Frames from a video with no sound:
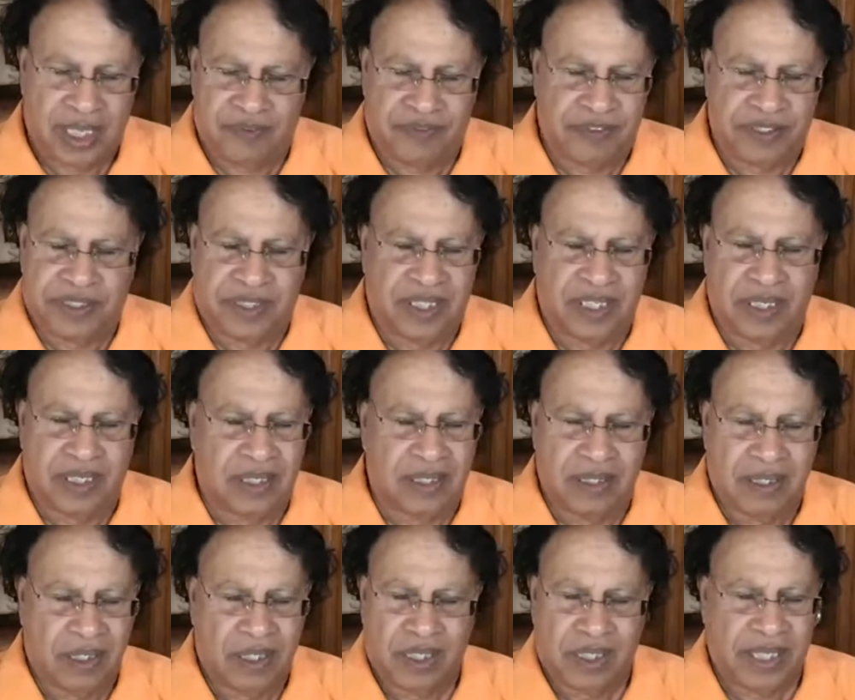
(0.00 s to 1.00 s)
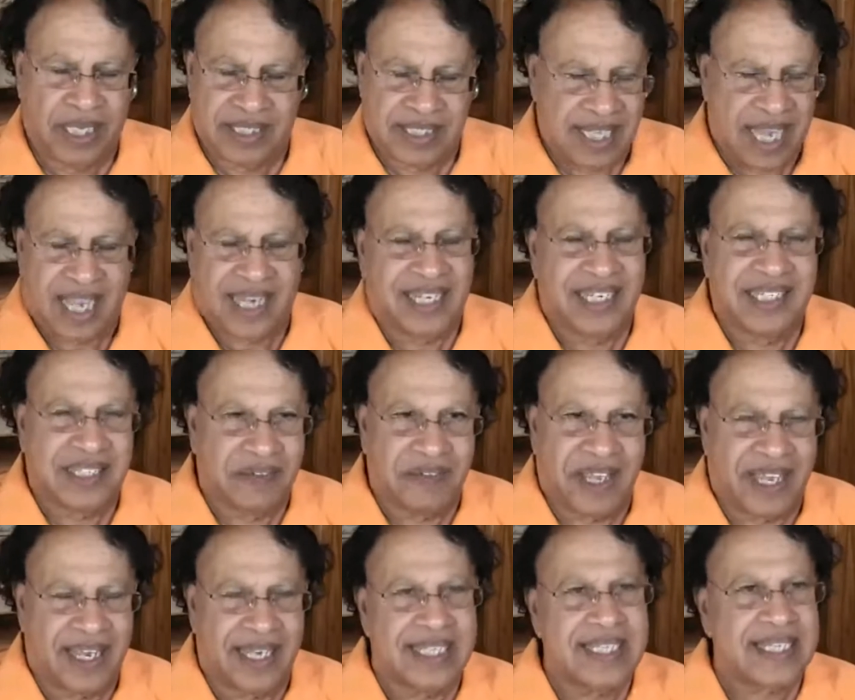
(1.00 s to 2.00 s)
everything exactly the
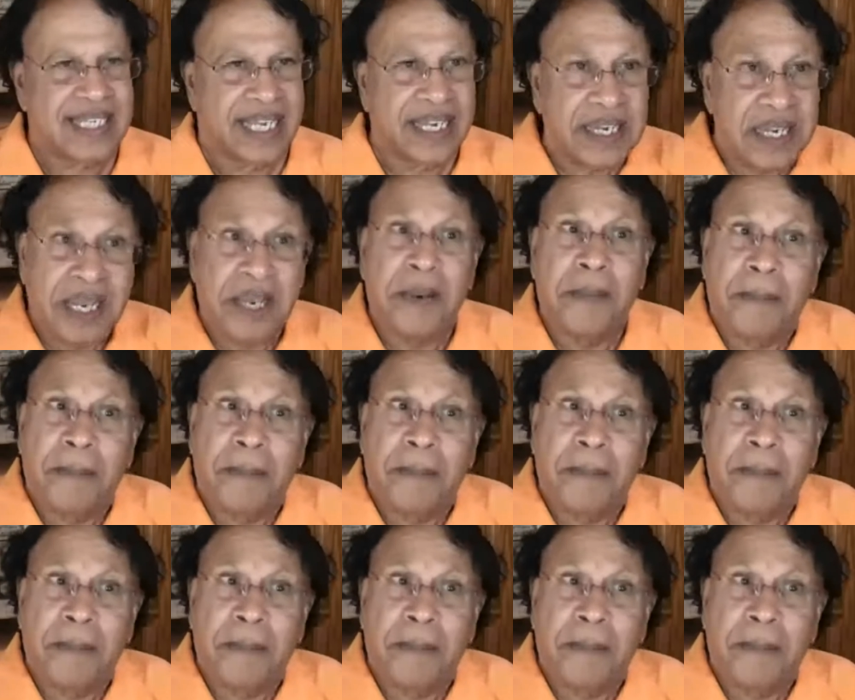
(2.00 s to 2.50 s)
way I said.